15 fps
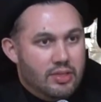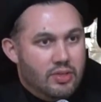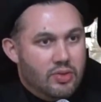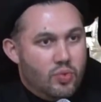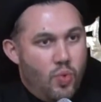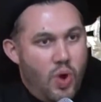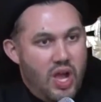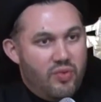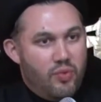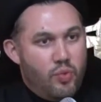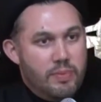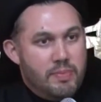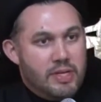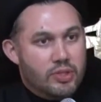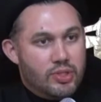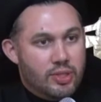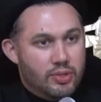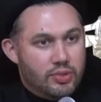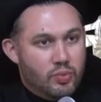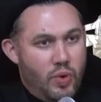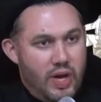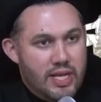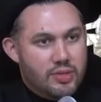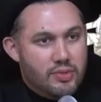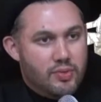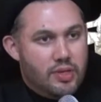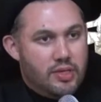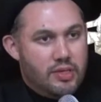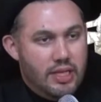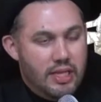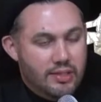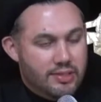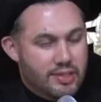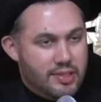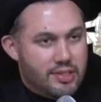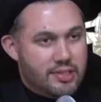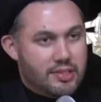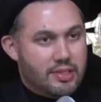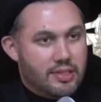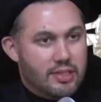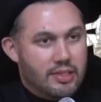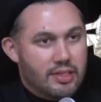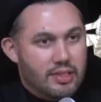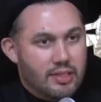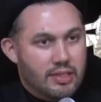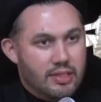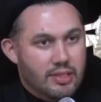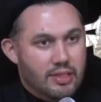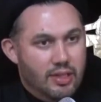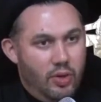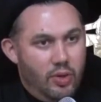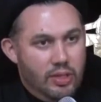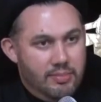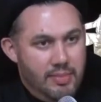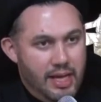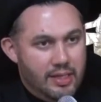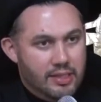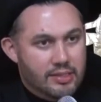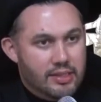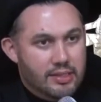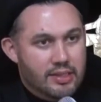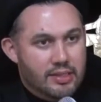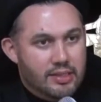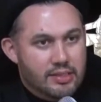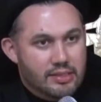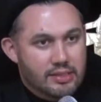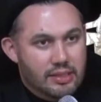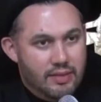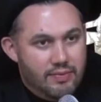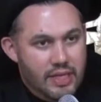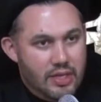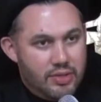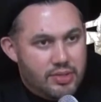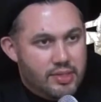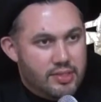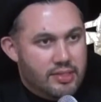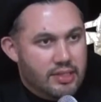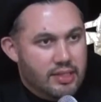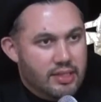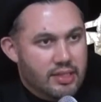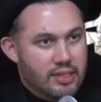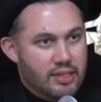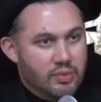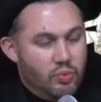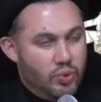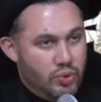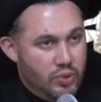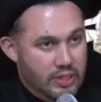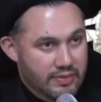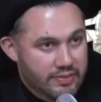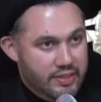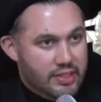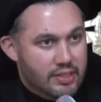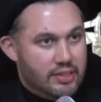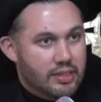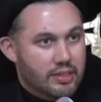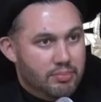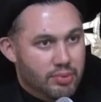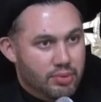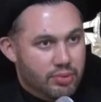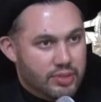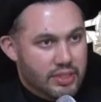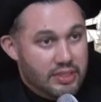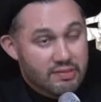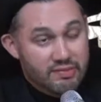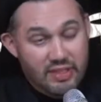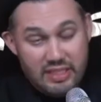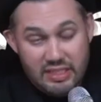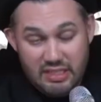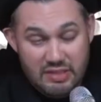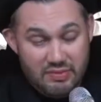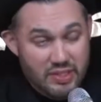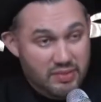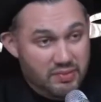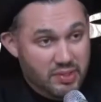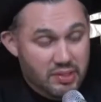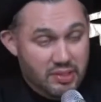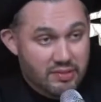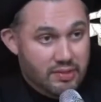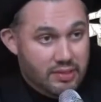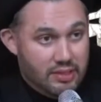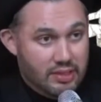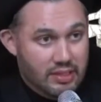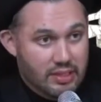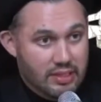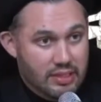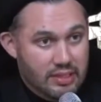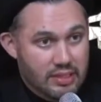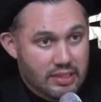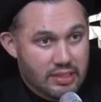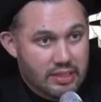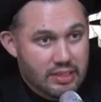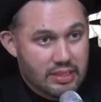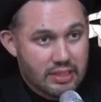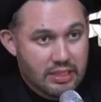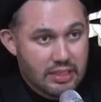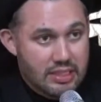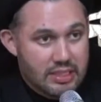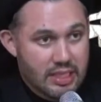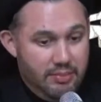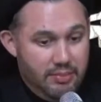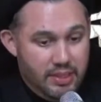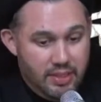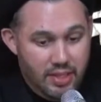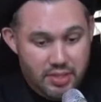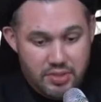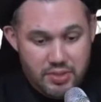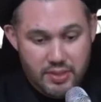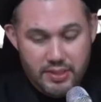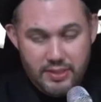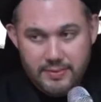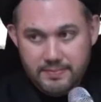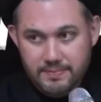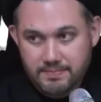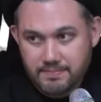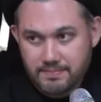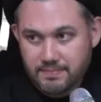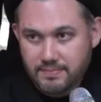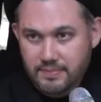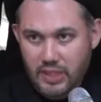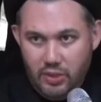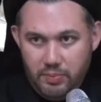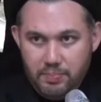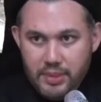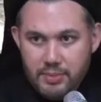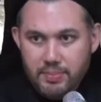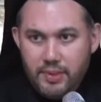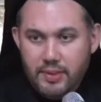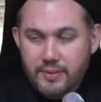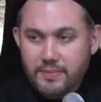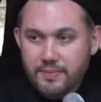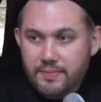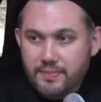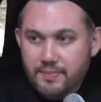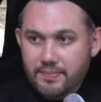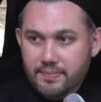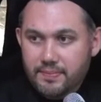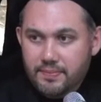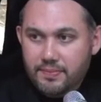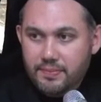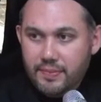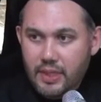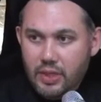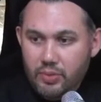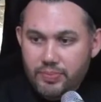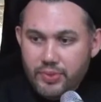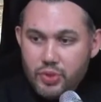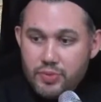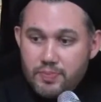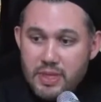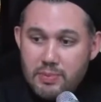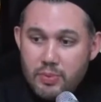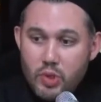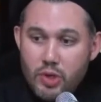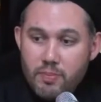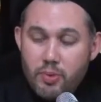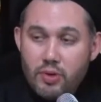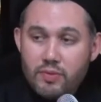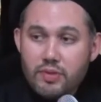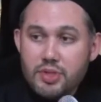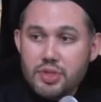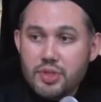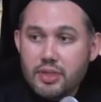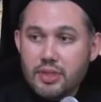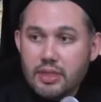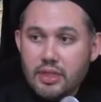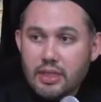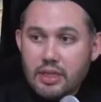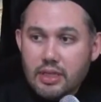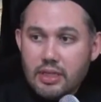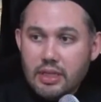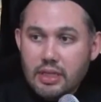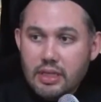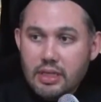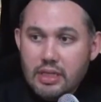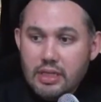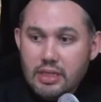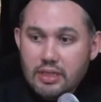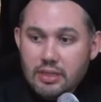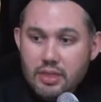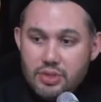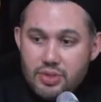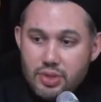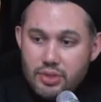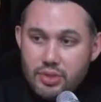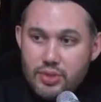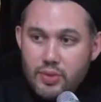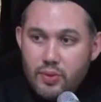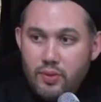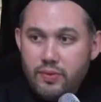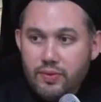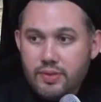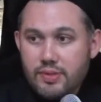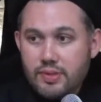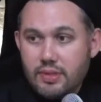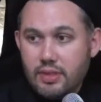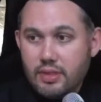Why have we been told? Why do our elders, our ulama, have now said, when you're living abroad, and even if you're living in an Islamic country. Help people. Help those people who are impoverished. Nurture those orphans.